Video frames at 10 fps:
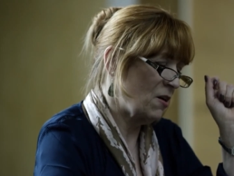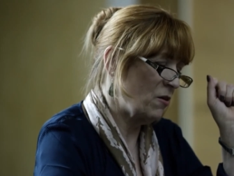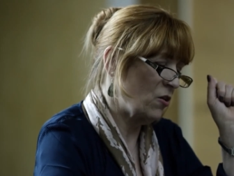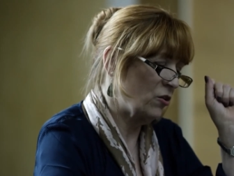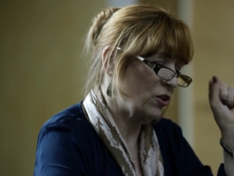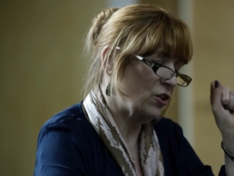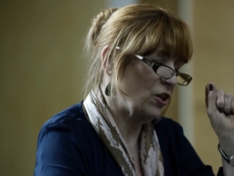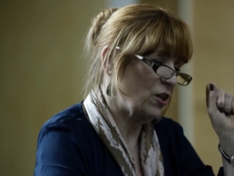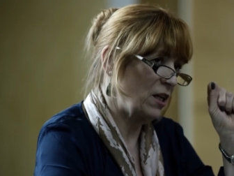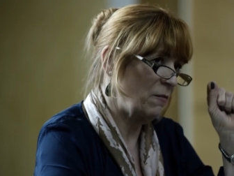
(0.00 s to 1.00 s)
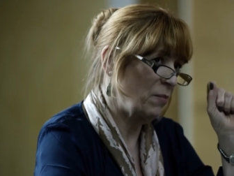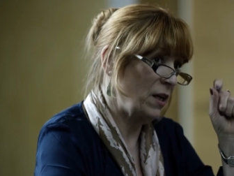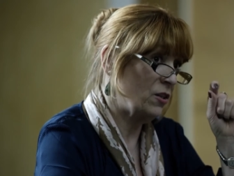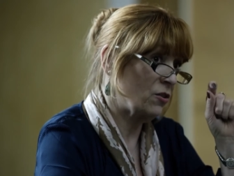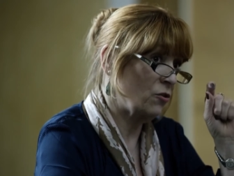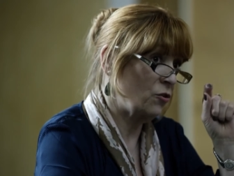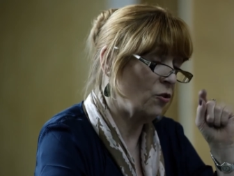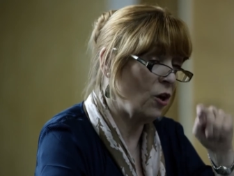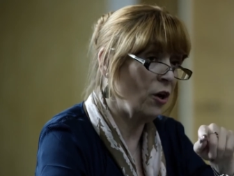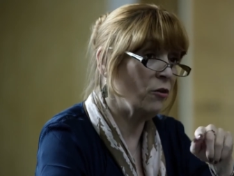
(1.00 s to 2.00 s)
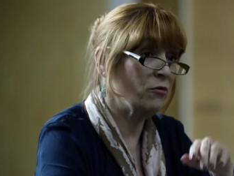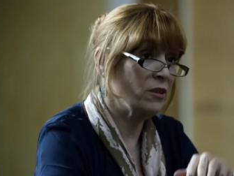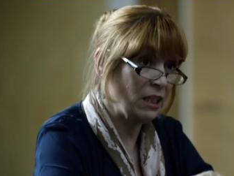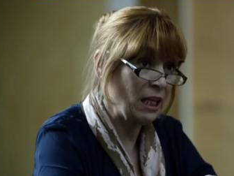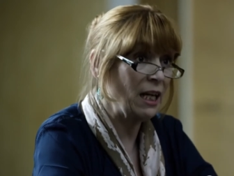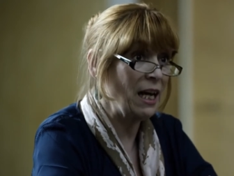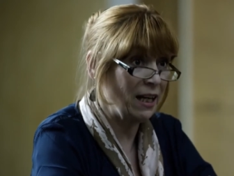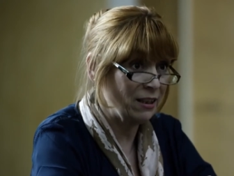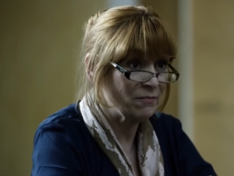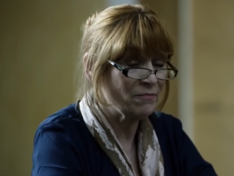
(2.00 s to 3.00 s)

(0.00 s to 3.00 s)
going on a journey based on your own DNA?